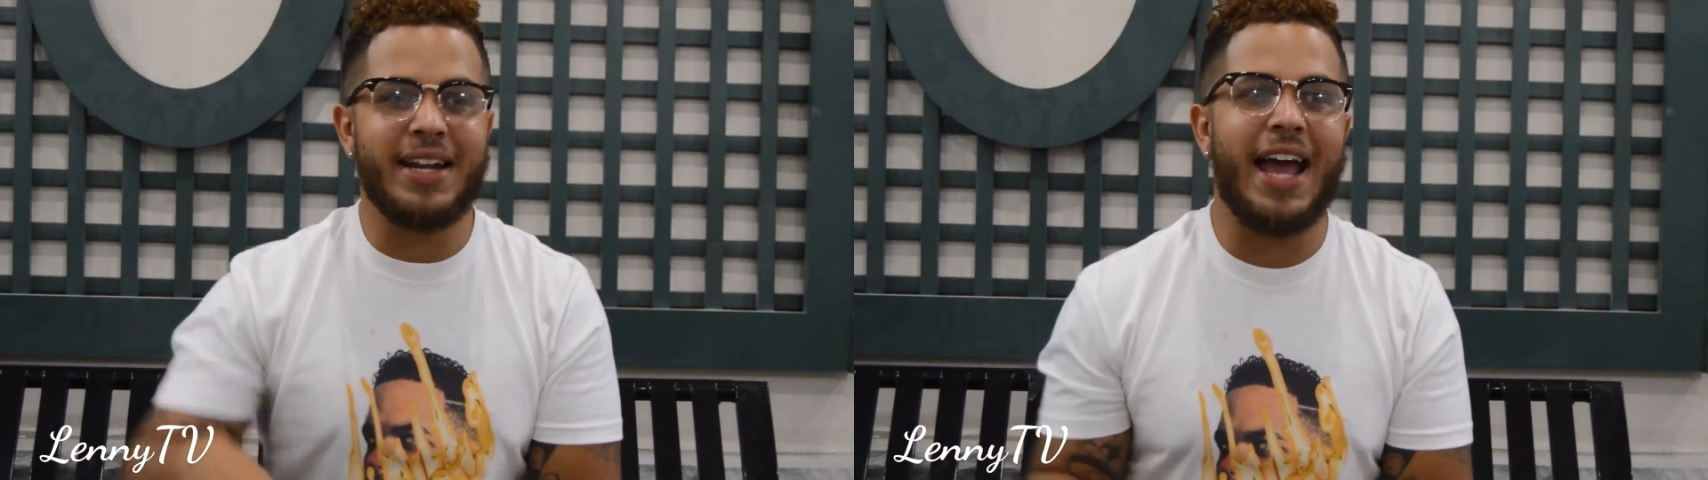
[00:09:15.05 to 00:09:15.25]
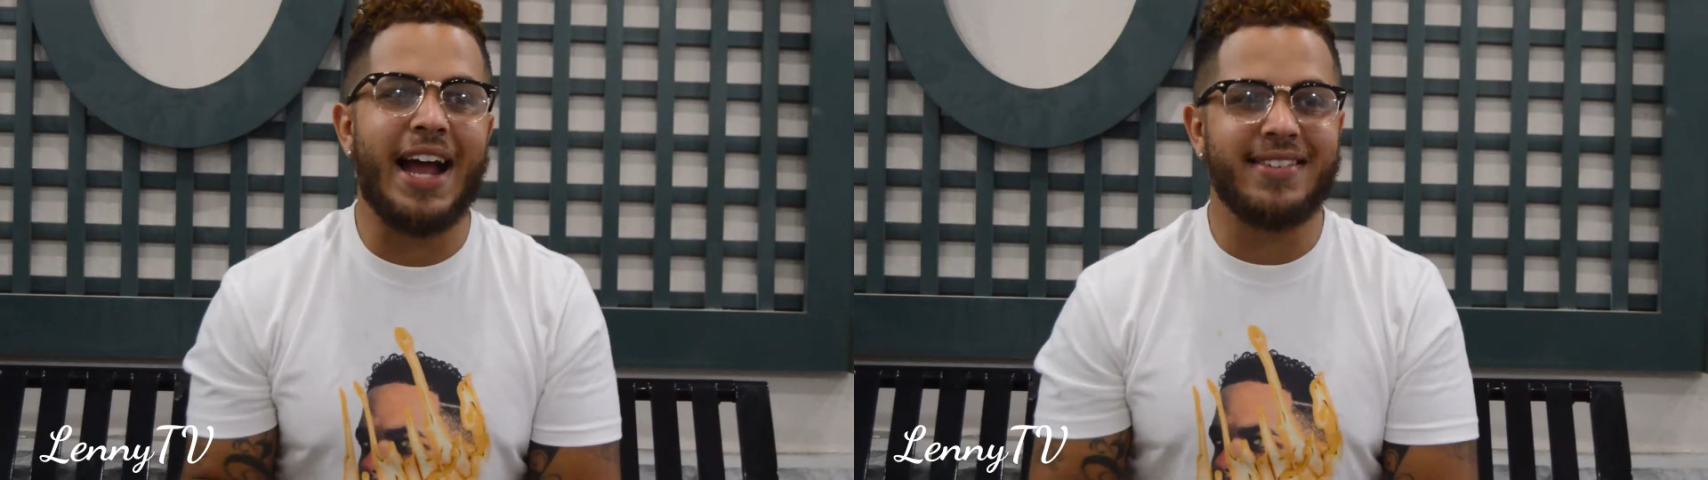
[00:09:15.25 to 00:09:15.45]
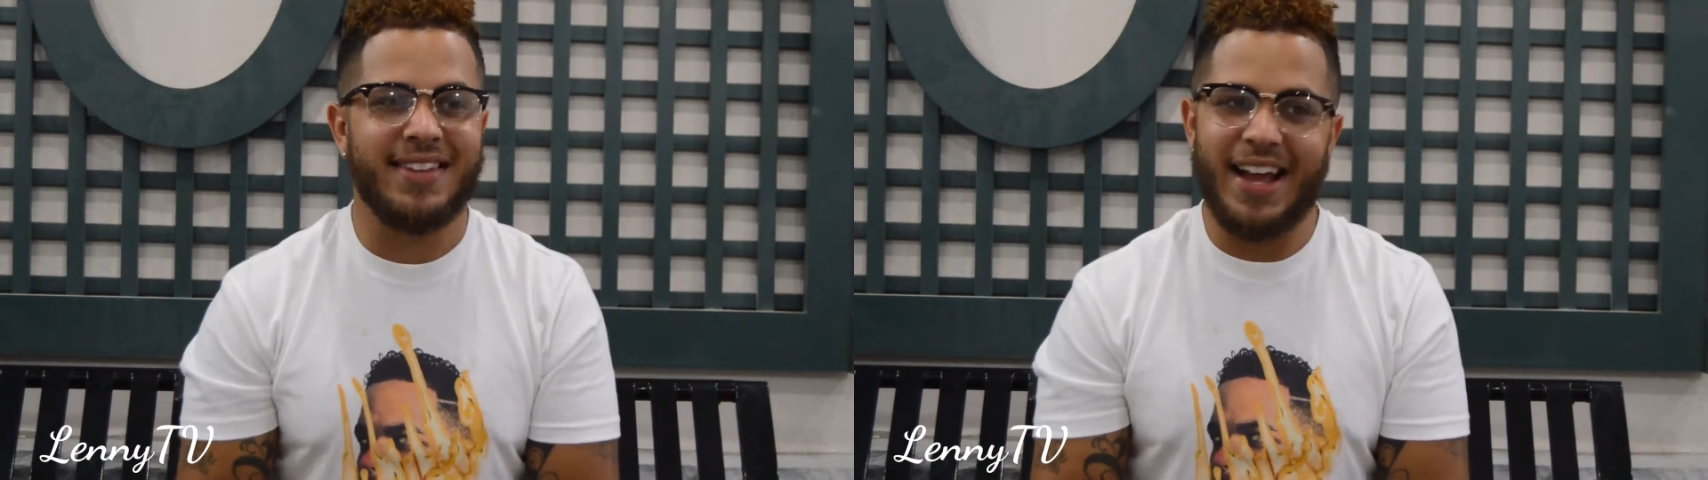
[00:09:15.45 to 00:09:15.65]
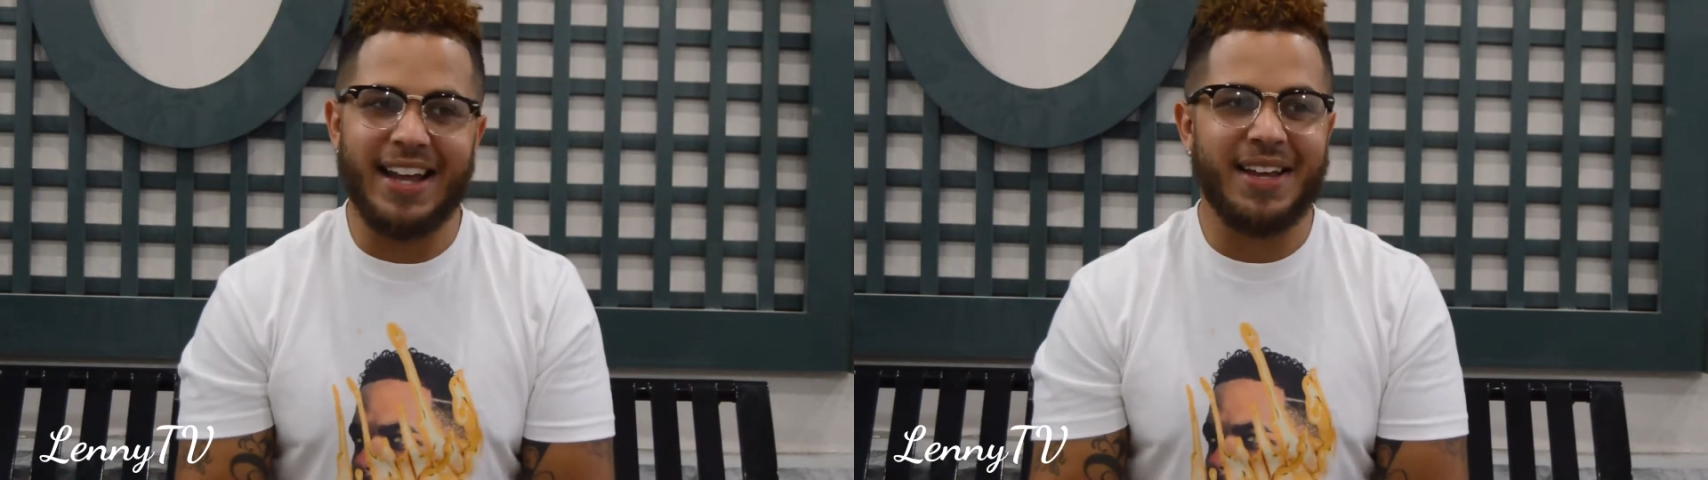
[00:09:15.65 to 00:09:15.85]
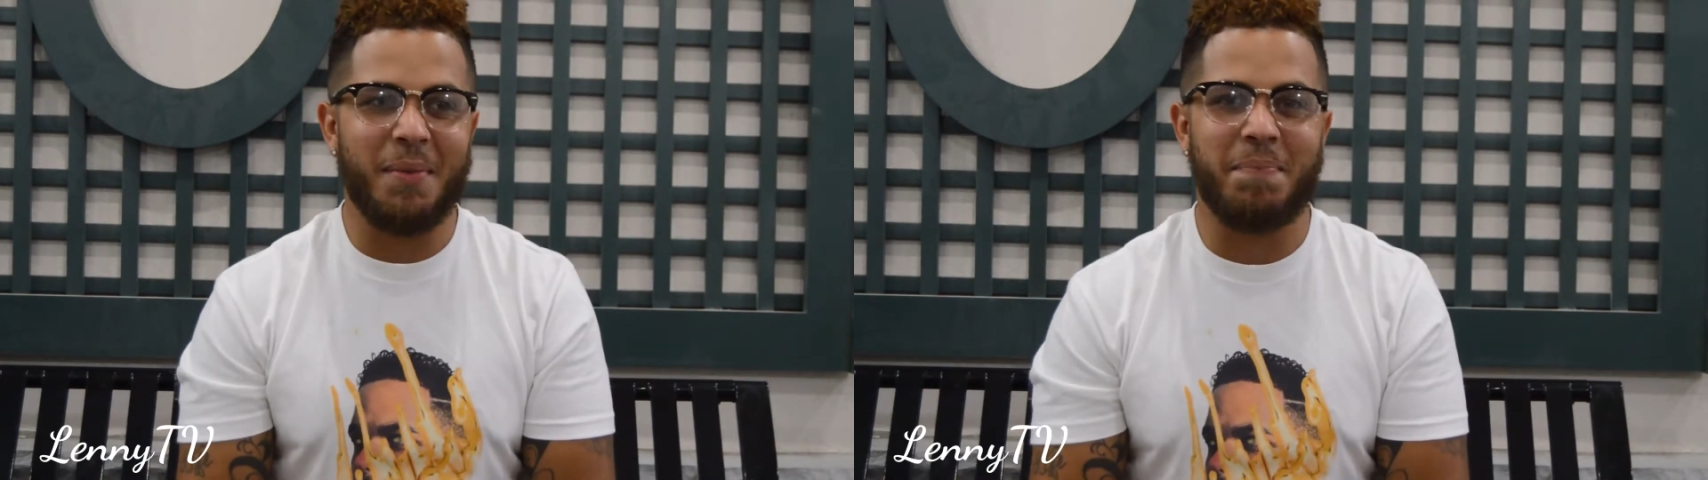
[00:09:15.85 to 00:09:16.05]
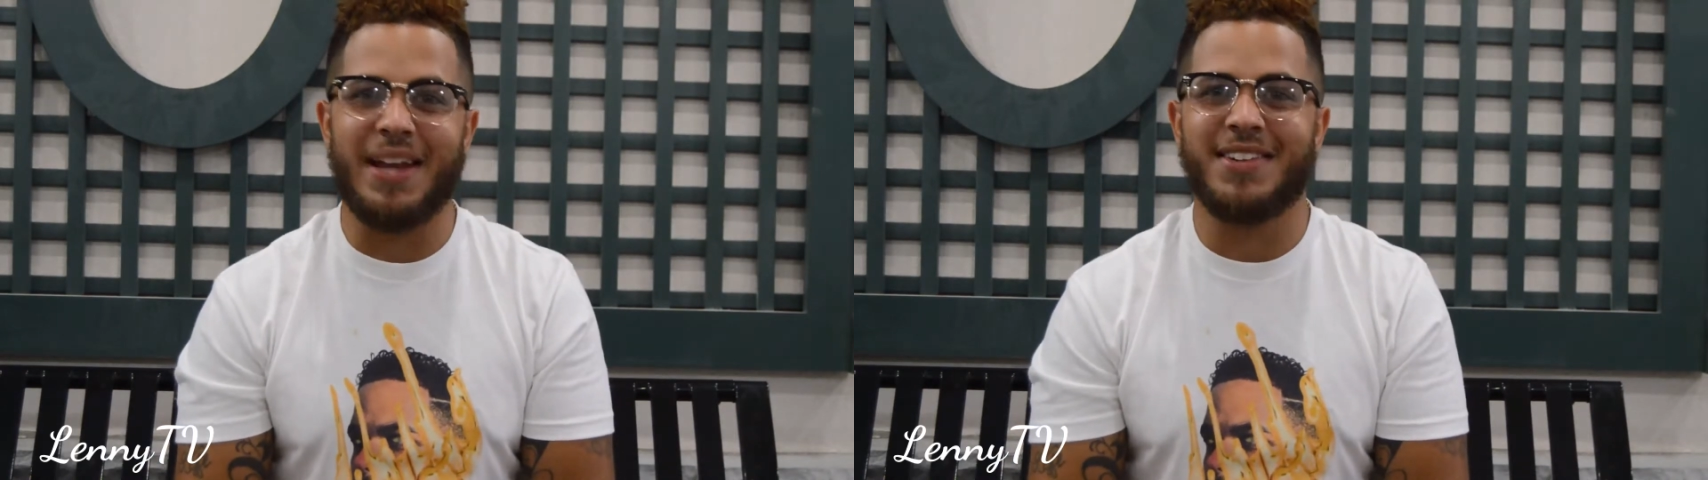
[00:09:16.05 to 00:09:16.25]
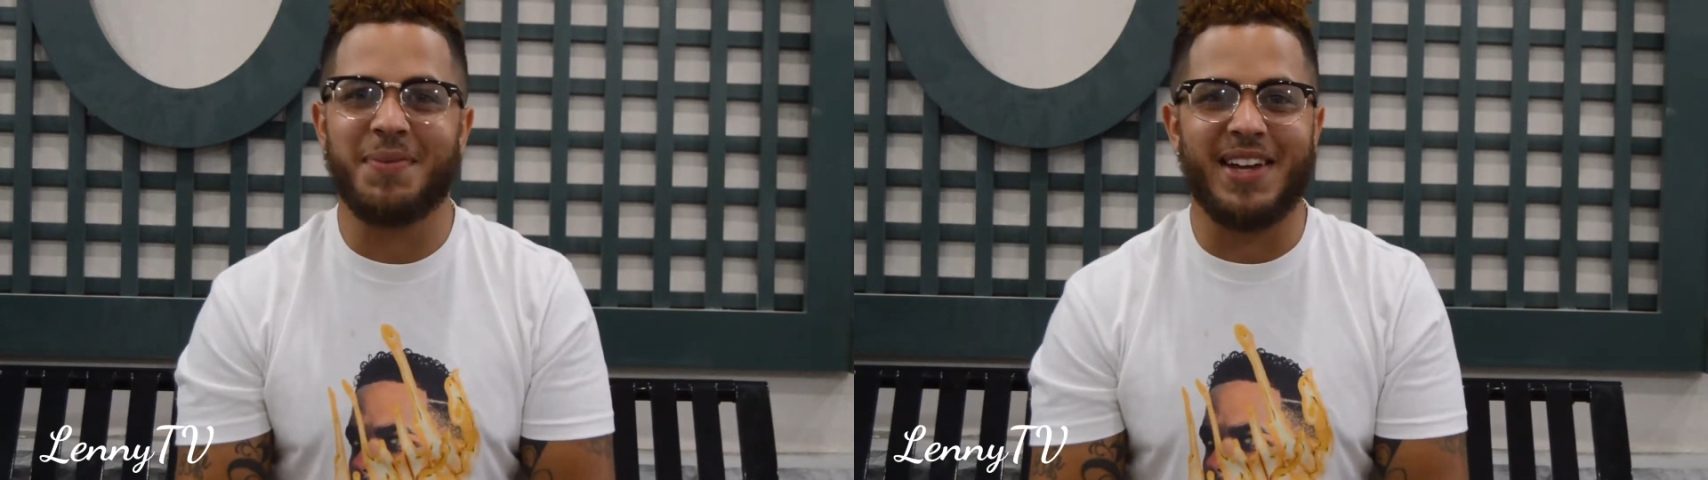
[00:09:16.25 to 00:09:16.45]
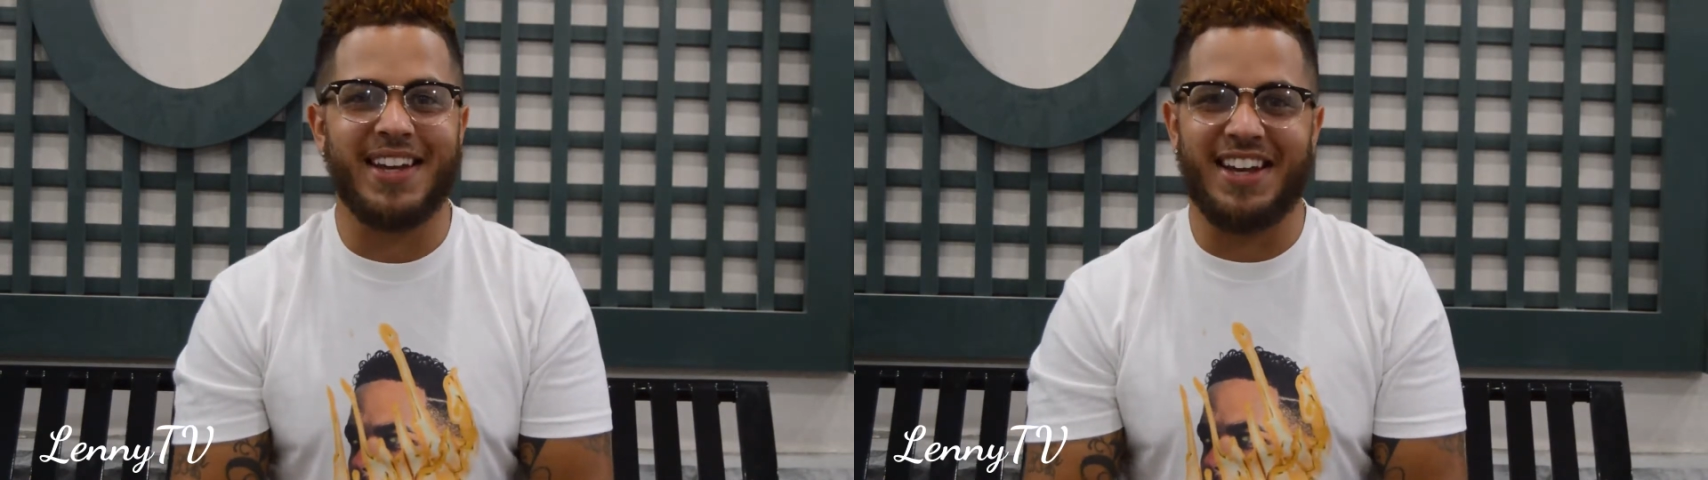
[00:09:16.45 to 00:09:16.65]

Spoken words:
dad's like basement,